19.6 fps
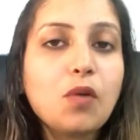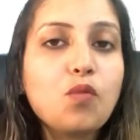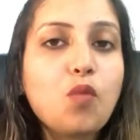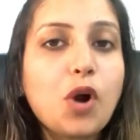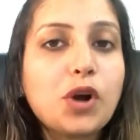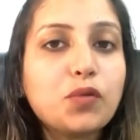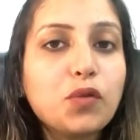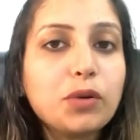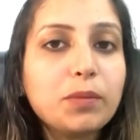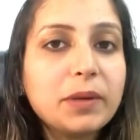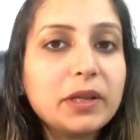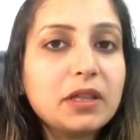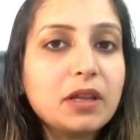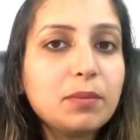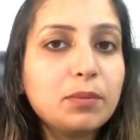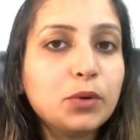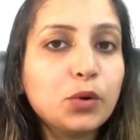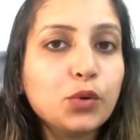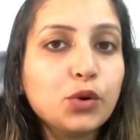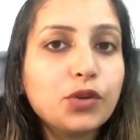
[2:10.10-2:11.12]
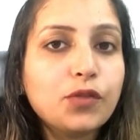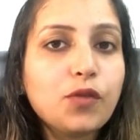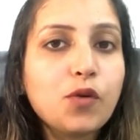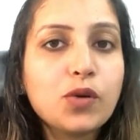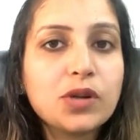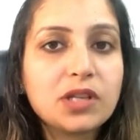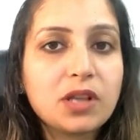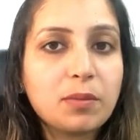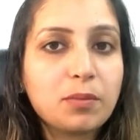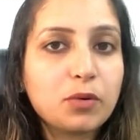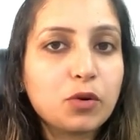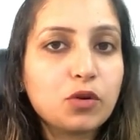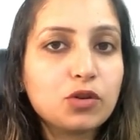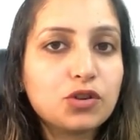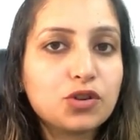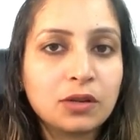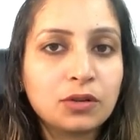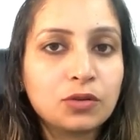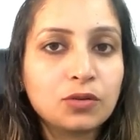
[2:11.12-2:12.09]
what would be the brute force
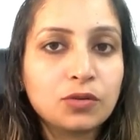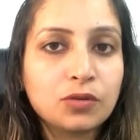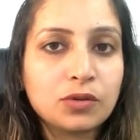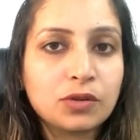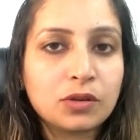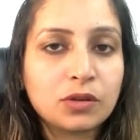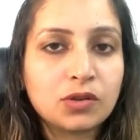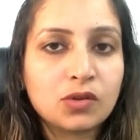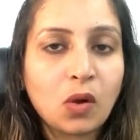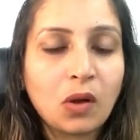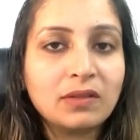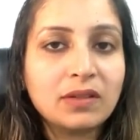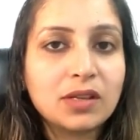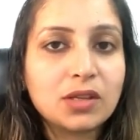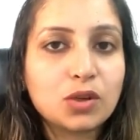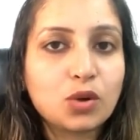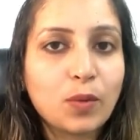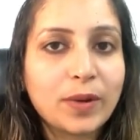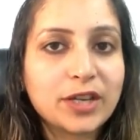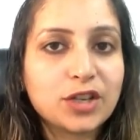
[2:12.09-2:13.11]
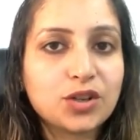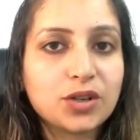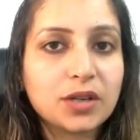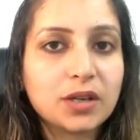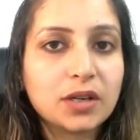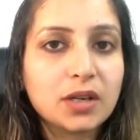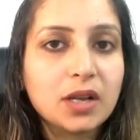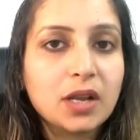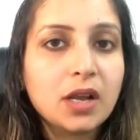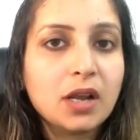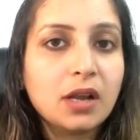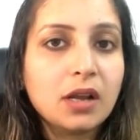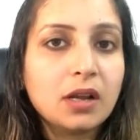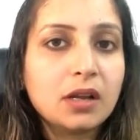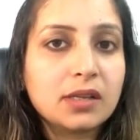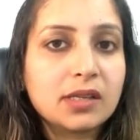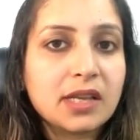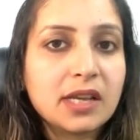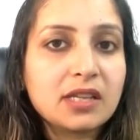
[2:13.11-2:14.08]
approach to solve this question?
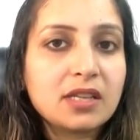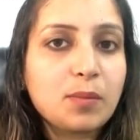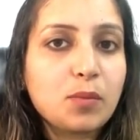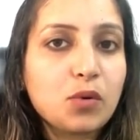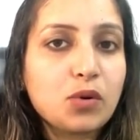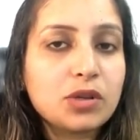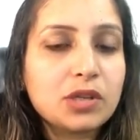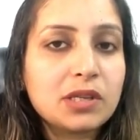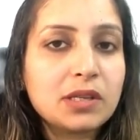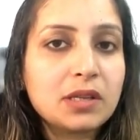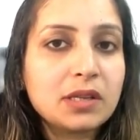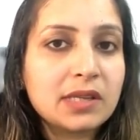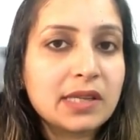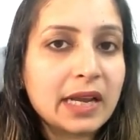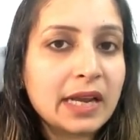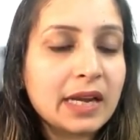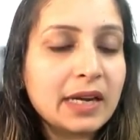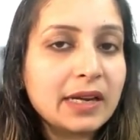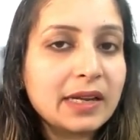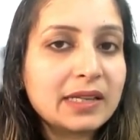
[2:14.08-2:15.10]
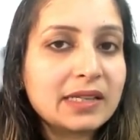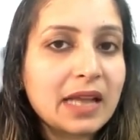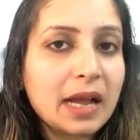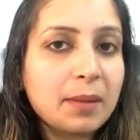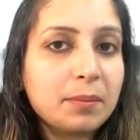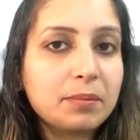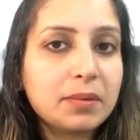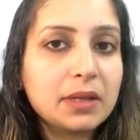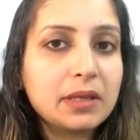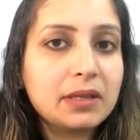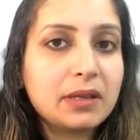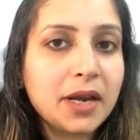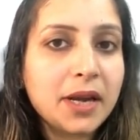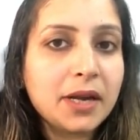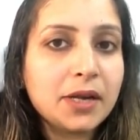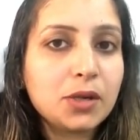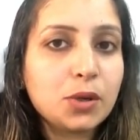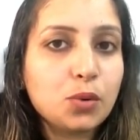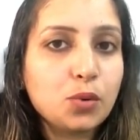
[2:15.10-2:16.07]
Say suppose the second example
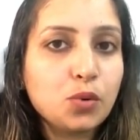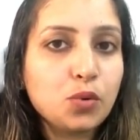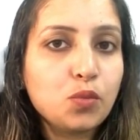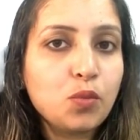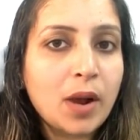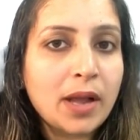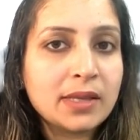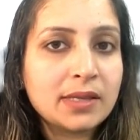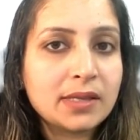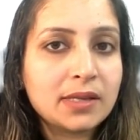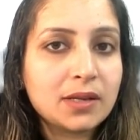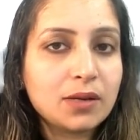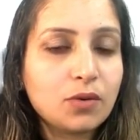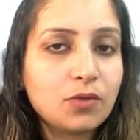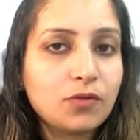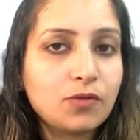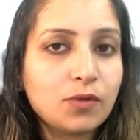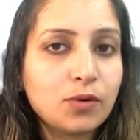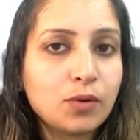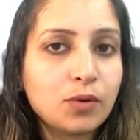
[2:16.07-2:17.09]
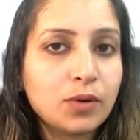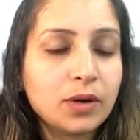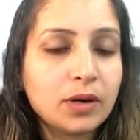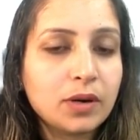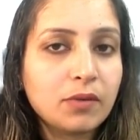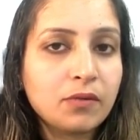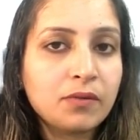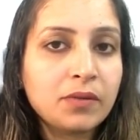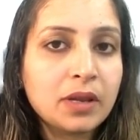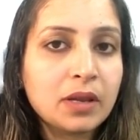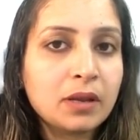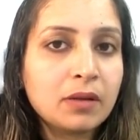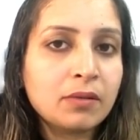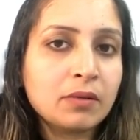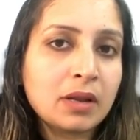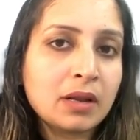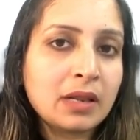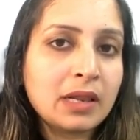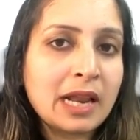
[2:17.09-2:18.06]
3, 2, 1, 0, 4.
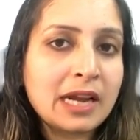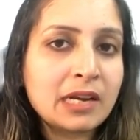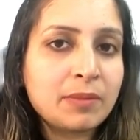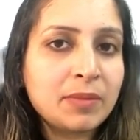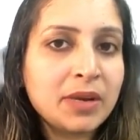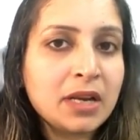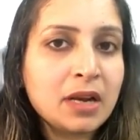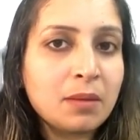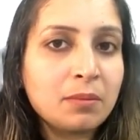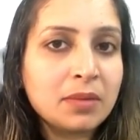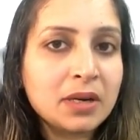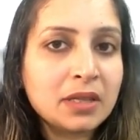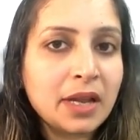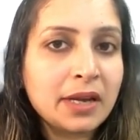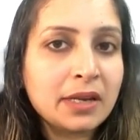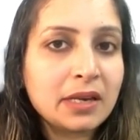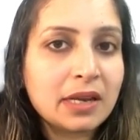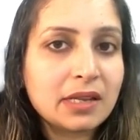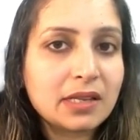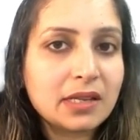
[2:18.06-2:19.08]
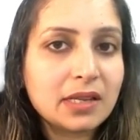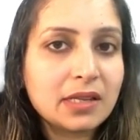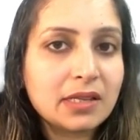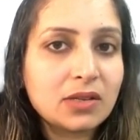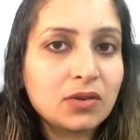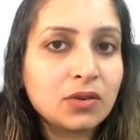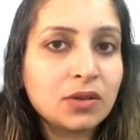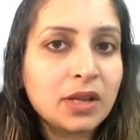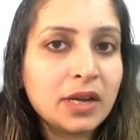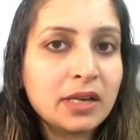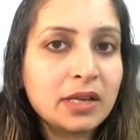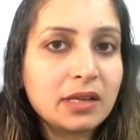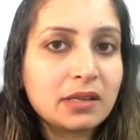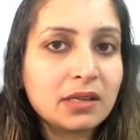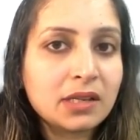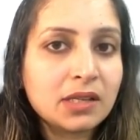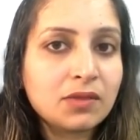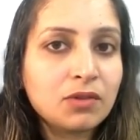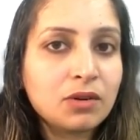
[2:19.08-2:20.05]
Let me number the indices. So the
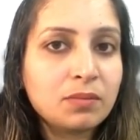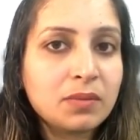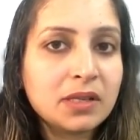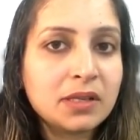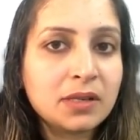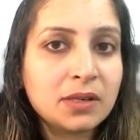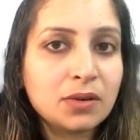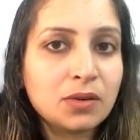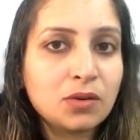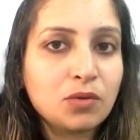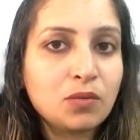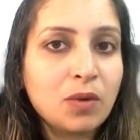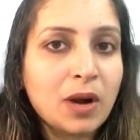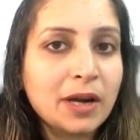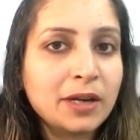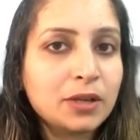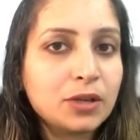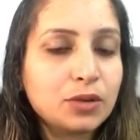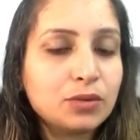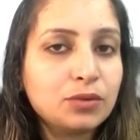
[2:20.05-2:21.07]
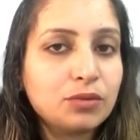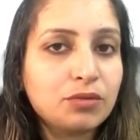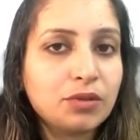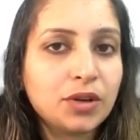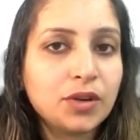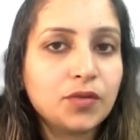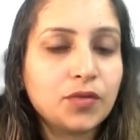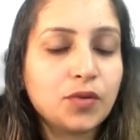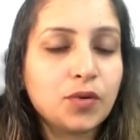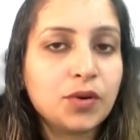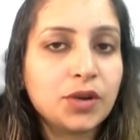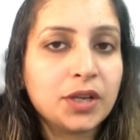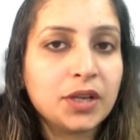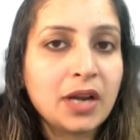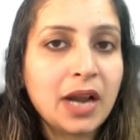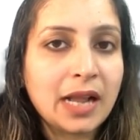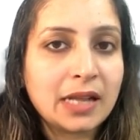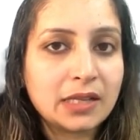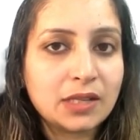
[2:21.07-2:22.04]
indices would be 0, 1, 2, 3, 4
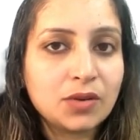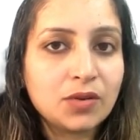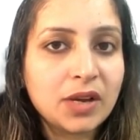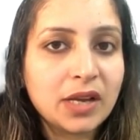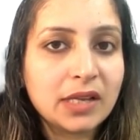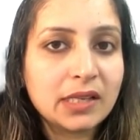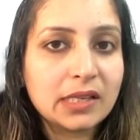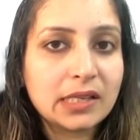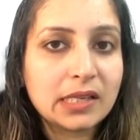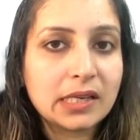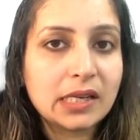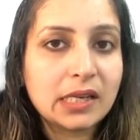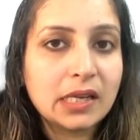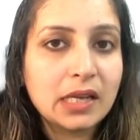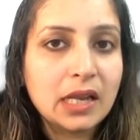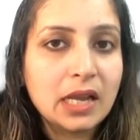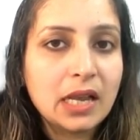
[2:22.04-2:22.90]
here, as you can see.